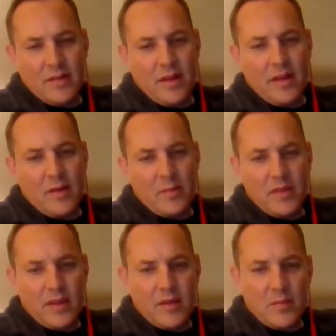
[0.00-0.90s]
the
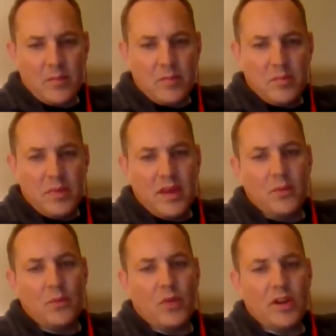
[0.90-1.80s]

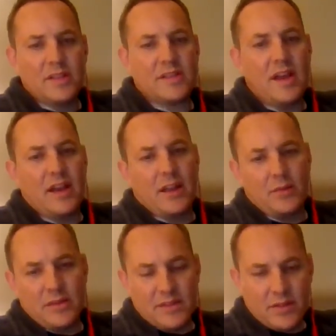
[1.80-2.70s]
B1 is not
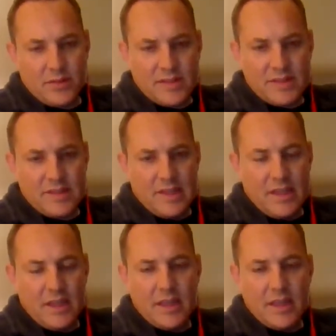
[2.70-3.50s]
equal to 0. It's C.